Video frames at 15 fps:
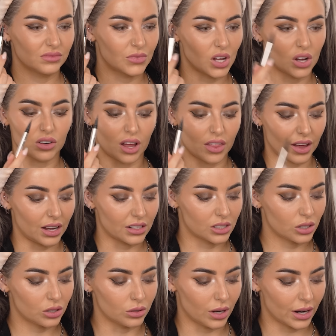Don't like that
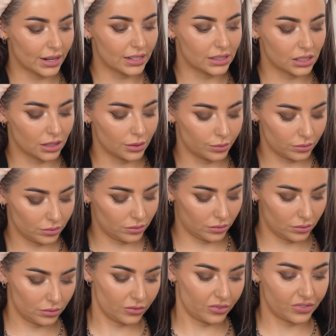at all. I need to
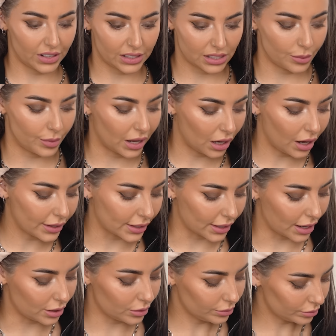fix up my liner
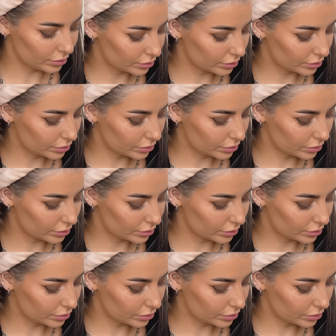now.